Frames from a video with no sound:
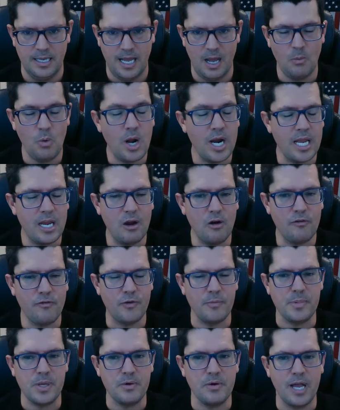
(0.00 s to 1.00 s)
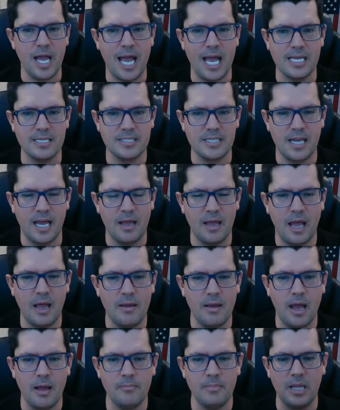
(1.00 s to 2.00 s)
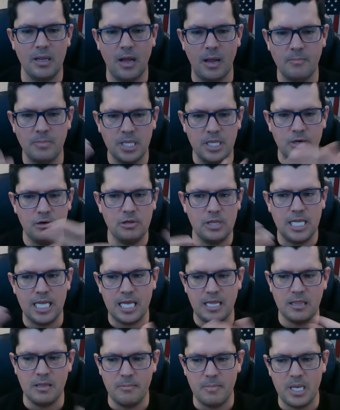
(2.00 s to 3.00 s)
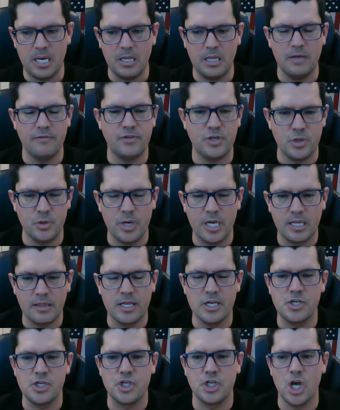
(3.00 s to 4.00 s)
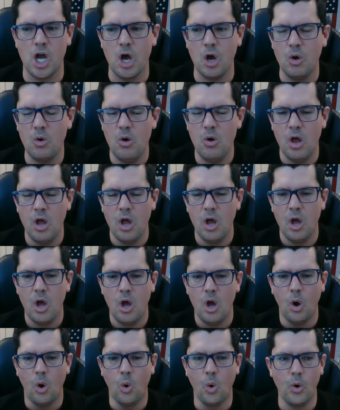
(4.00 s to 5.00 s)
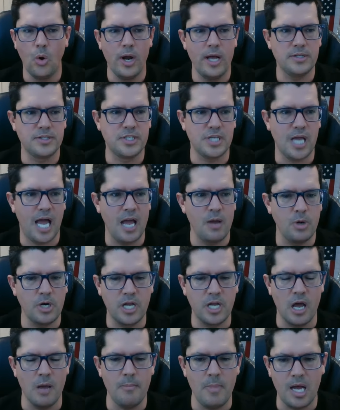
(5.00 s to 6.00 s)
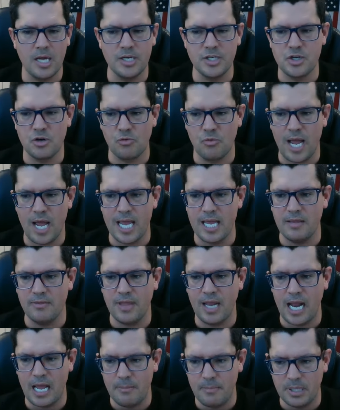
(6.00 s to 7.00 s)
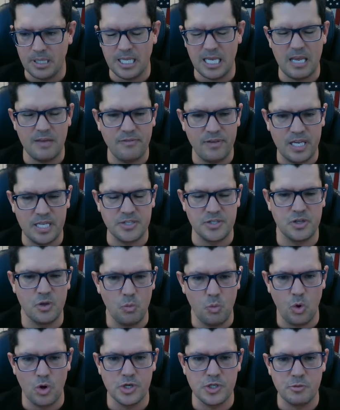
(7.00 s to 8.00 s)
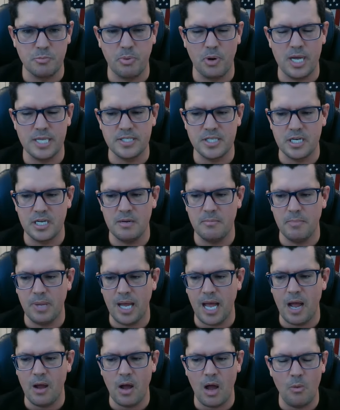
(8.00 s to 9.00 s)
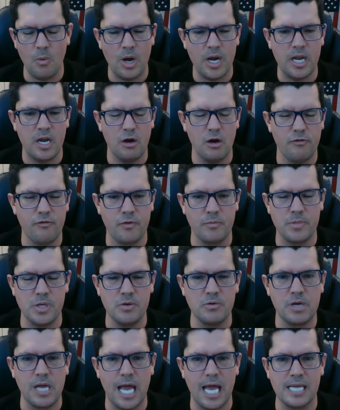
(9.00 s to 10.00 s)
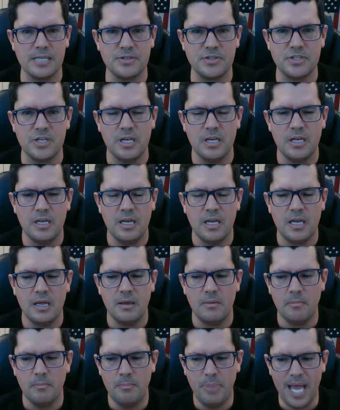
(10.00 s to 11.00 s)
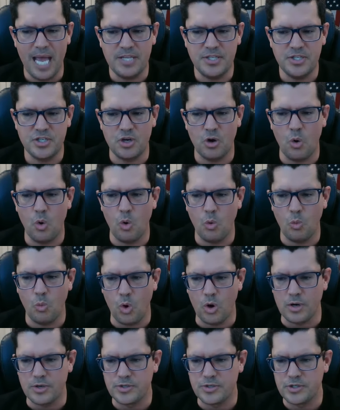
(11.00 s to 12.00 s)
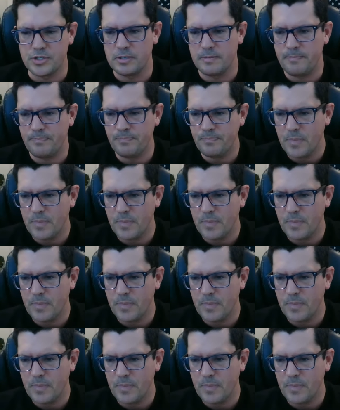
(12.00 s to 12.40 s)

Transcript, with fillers: I want to hear from you guys. I, I, I'm I'm literally in the middle of doing this show, or else I would come on to write that I believe he's the worst president. But I, I want to hear from you guys, best or worst.